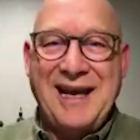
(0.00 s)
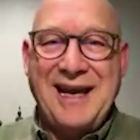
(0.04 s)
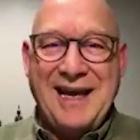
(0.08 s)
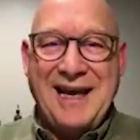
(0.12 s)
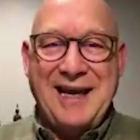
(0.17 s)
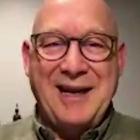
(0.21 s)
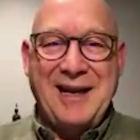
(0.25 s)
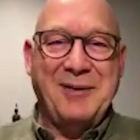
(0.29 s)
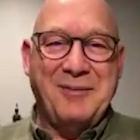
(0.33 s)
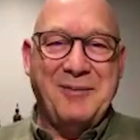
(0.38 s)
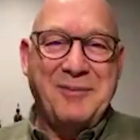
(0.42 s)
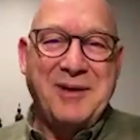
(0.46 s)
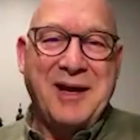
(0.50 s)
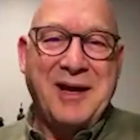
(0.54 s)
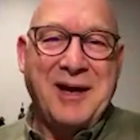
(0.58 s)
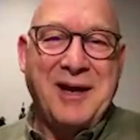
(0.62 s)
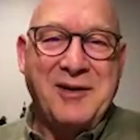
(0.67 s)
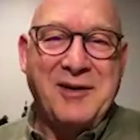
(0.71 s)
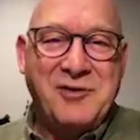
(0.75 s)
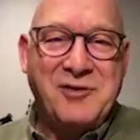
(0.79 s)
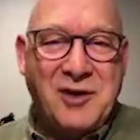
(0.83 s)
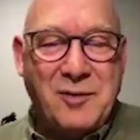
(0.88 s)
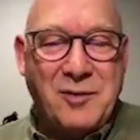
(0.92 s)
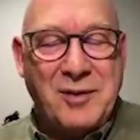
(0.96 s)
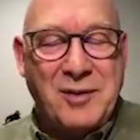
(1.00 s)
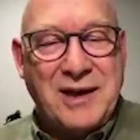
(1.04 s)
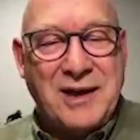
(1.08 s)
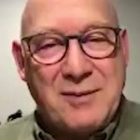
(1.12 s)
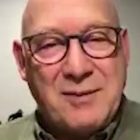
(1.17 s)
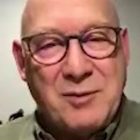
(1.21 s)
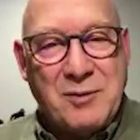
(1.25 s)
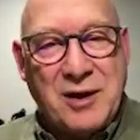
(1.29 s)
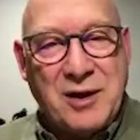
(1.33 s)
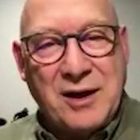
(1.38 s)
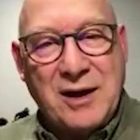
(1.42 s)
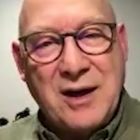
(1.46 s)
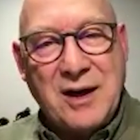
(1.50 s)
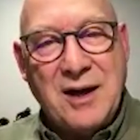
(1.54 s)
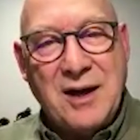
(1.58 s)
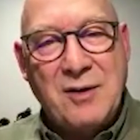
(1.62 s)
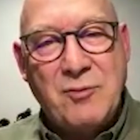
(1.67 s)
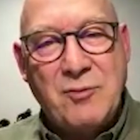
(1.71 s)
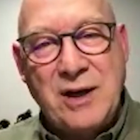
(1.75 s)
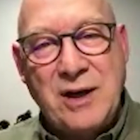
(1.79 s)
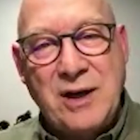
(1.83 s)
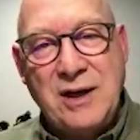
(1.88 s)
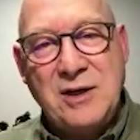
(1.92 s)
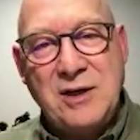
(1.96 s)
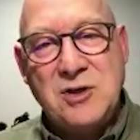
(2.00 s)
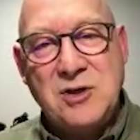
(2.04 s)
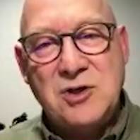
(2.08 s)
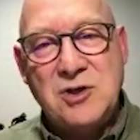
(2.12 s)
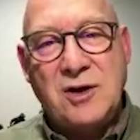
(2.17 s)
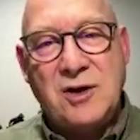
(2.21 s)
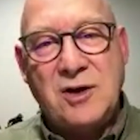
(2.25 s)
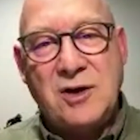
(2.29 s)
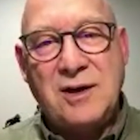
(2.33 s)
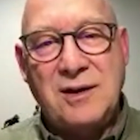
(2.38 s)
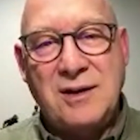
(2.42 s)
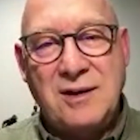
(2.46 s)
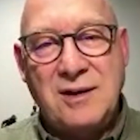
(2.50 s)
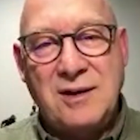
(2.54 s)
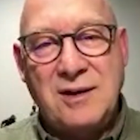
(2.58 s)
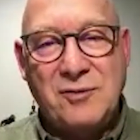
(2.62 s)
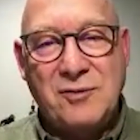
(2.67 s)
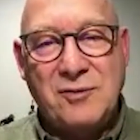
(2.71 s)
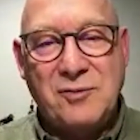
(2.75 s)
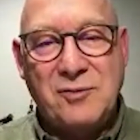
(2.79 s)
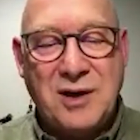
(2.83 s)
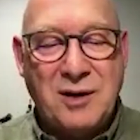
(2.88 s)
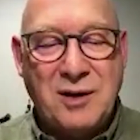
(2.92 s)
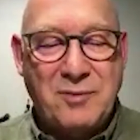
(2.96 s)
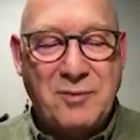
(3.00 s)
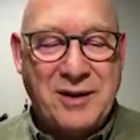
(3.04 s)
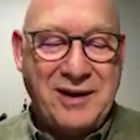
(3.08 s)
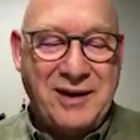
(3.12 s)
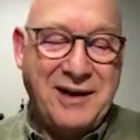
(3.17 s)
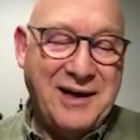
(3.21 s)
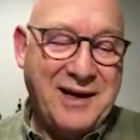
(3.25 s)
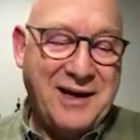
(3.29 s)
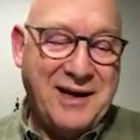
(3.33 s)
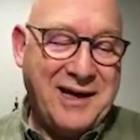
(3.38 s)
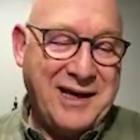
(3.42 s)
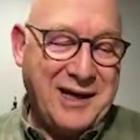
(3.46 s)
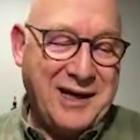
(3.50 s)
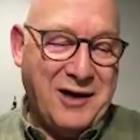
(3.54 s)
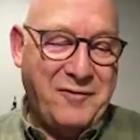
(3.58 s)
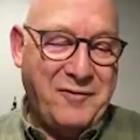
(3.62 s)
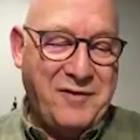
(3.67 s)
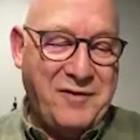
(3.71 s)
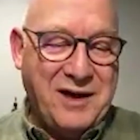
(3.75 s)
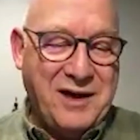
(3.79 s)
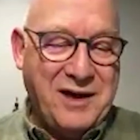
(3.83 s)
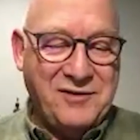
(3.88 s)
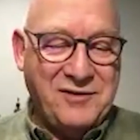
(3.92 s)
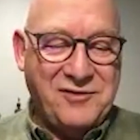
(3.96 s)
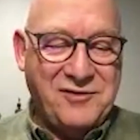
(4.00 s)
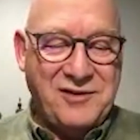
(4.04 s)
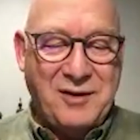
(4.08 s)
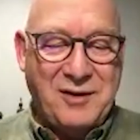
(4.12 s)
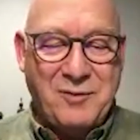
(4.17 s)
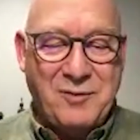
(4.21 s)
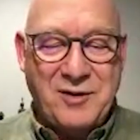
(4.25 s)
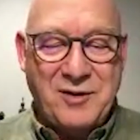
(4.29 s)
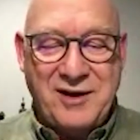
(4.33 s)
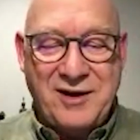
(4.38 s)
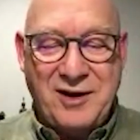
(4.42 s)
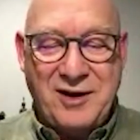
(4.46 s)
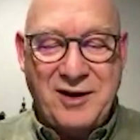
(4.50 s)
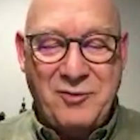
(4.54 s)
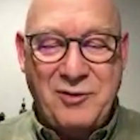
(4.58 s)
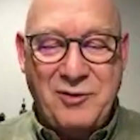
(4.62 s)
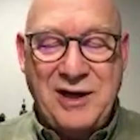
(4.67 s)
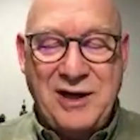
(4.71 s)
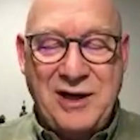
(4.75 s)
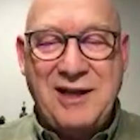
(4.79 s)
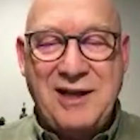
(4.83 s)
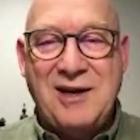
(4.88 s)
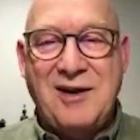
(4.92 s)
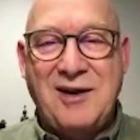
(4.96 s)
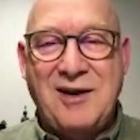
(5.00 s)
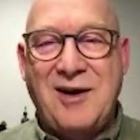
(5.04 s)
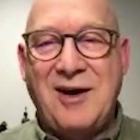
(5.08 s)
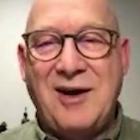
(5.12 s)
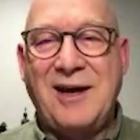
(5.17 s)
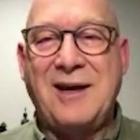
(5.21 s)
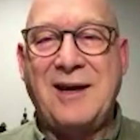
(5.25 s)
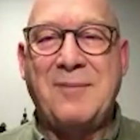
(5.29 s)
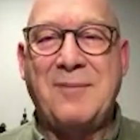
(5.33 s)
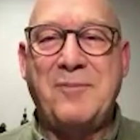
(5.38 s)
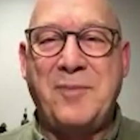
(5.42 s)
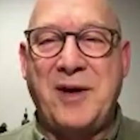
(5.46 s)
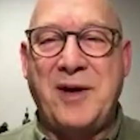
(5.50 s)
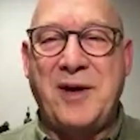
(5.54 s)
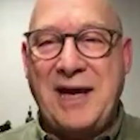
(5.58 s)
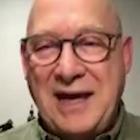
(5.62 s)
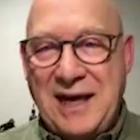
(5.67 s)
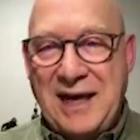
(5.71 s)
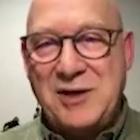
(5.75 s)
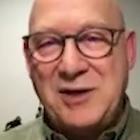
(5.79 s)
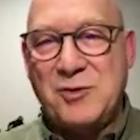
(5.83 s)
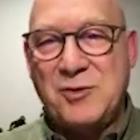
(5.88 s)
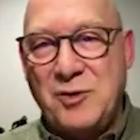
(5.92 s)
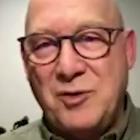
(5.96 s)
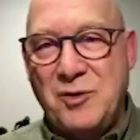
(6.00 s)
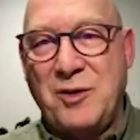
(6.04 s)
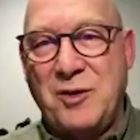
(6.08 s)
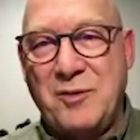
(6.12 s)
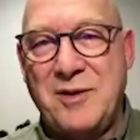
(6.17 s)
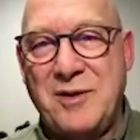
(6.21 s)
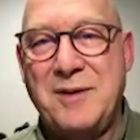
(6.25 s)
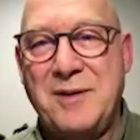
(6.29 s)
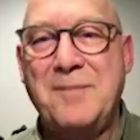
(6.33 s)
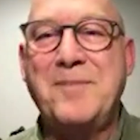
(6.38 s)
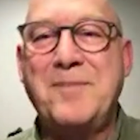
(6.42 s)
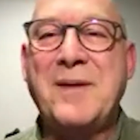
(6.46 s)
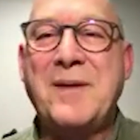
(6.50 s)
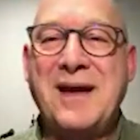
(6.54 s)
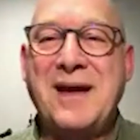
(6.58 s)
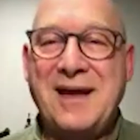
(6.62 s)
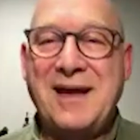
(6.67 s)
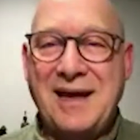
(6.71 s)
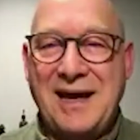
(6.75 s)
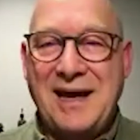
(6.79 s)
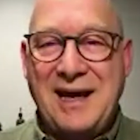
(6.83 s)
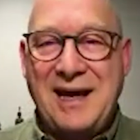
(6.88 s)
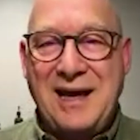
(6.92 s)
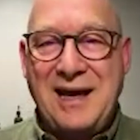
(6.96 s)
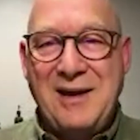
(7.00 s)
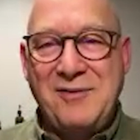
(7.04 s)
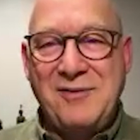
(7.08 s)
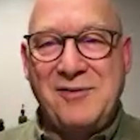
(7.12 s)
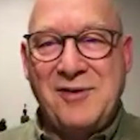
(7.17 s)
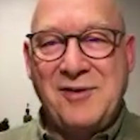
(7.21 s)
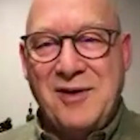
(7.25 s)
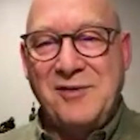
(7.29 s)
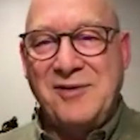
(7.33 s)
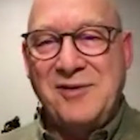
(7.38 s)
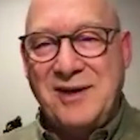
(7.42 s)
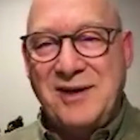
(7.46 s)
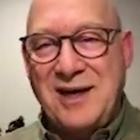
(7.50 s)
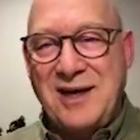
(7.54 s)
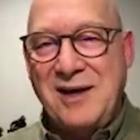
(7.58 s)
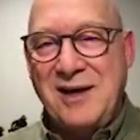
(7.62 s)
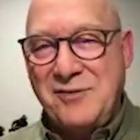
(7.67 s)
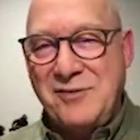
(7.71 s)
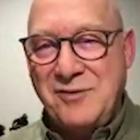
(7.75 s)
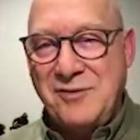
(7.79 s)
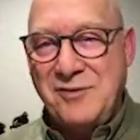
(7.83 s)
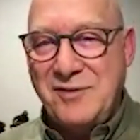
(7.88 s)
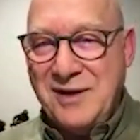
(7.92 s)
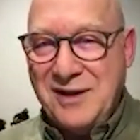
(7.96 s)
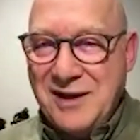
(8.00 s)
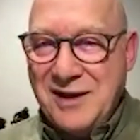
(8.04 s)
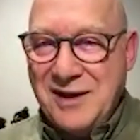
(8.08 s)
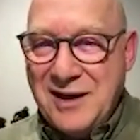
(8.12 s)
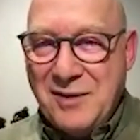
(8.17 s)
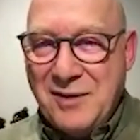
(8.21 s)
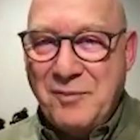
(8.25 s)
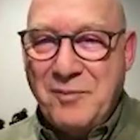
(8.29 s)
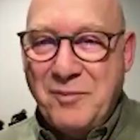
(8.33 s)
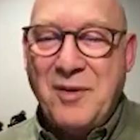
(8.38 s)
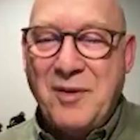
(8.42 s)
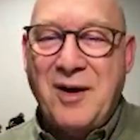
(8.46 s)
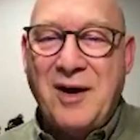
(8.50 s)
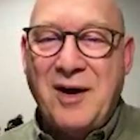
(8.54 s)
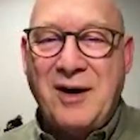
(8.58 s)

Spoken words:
And, so it became like a running joke in there as well. But I found someone that I really didn't like, but I had to work with them. And so it's a case of it.